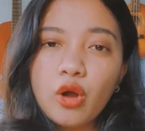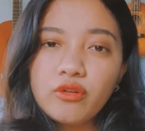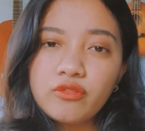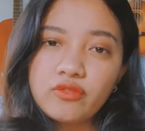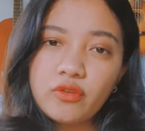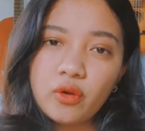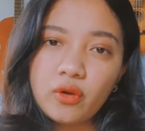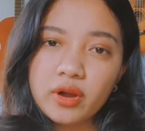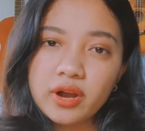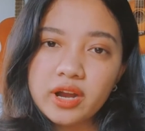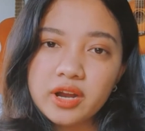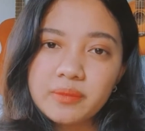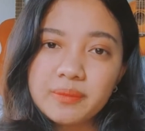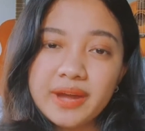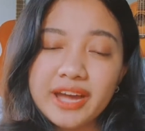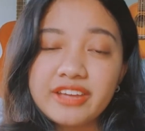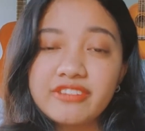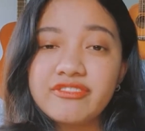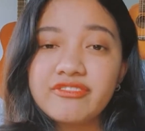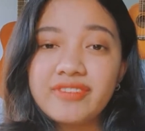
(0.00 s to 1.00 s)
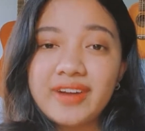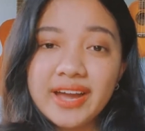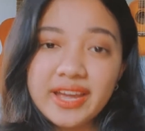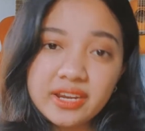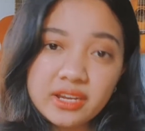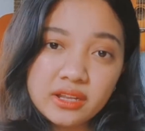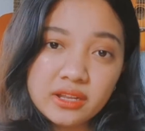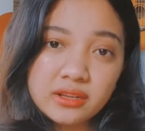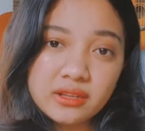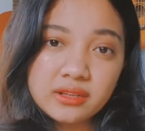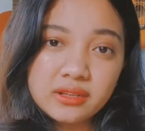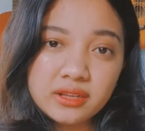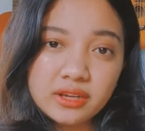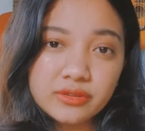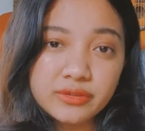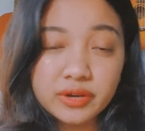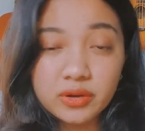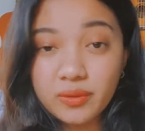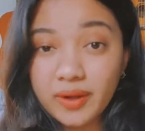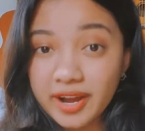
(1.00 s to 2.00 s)
for my final
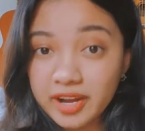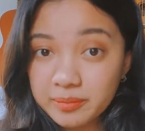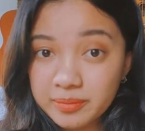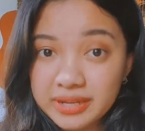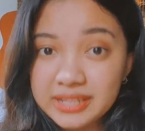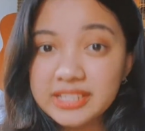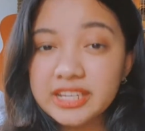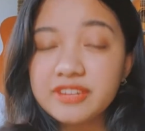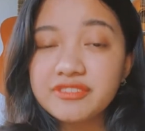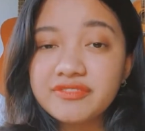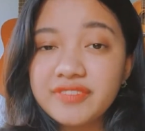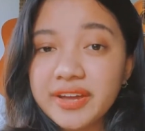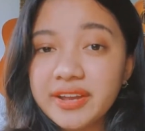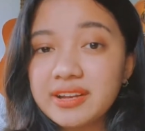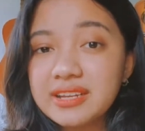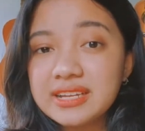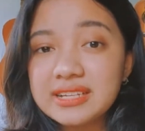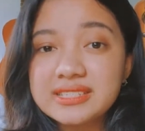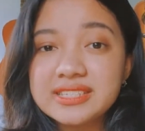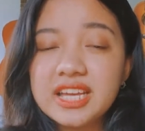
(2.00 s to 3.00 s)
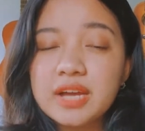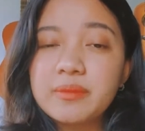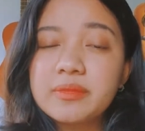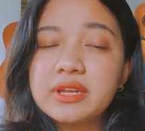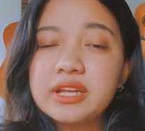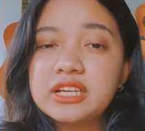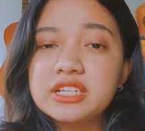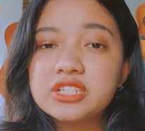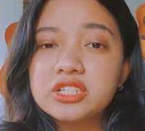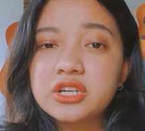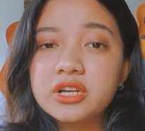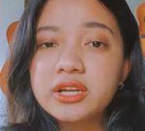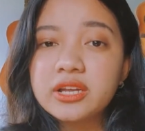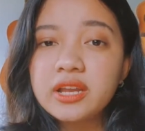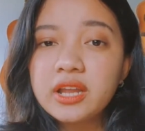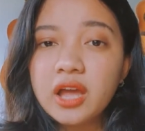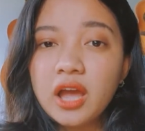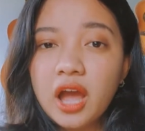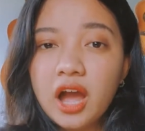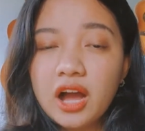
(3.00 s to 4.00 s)
requirement and final examination